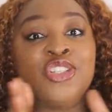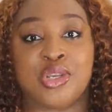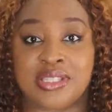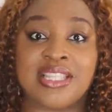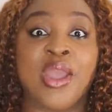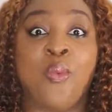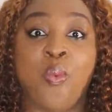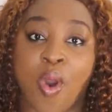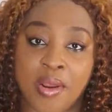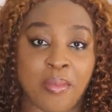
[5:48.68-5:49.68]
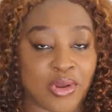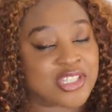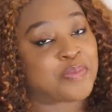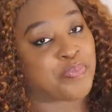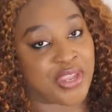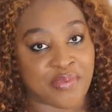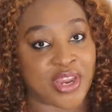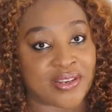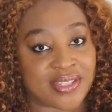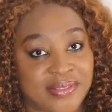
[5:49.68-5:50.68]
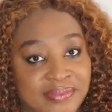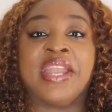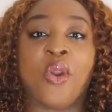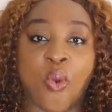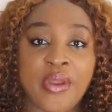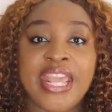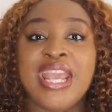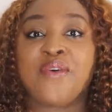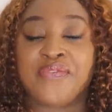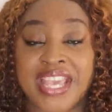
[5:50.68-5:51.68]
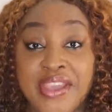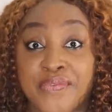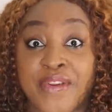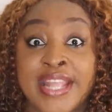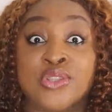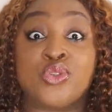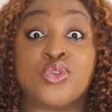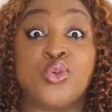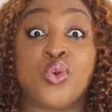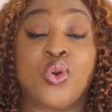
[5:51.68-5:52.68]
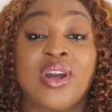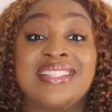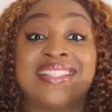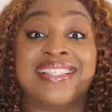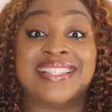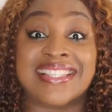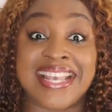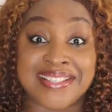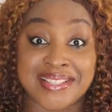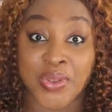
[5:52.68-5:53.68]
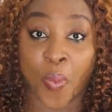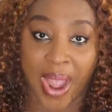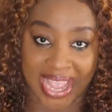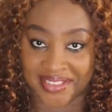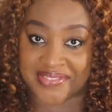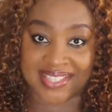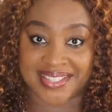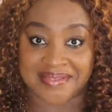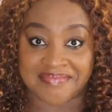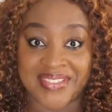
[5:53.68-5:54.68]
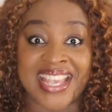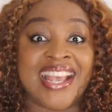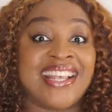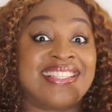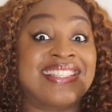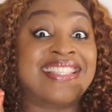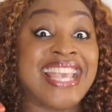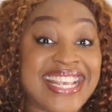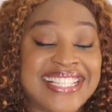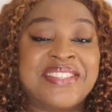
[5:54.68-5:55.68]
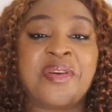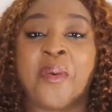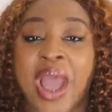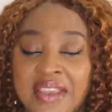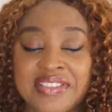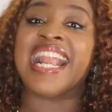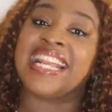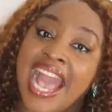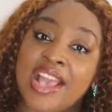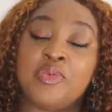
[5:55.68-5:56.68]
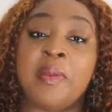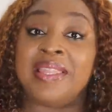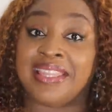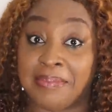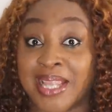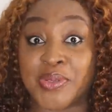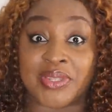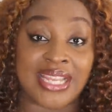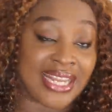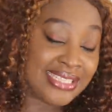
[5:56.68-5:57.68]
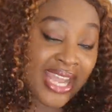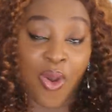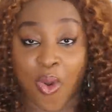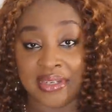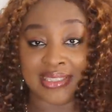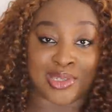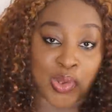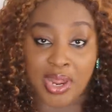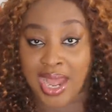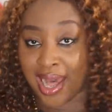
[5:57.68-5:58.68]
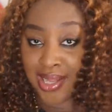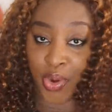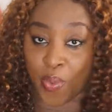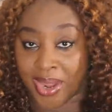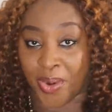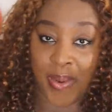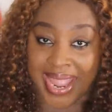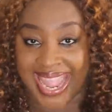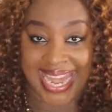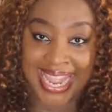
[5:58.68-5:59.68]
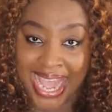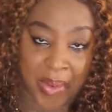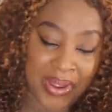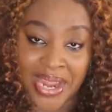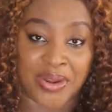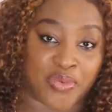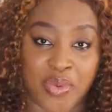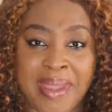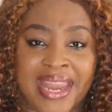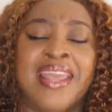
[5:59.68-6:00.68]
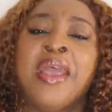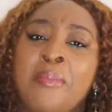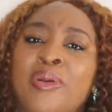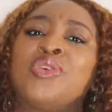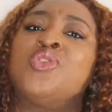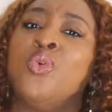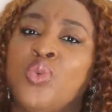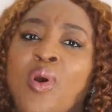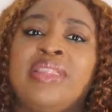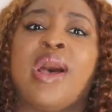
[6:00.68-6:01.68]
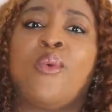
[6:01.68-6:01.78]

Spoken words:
just a 1 month period, the Ooni of Ife took 6 wives. 6 wives. And guys, you may be tempted to think that they are all these local kwekwe anyhow kind of women, because you would wonder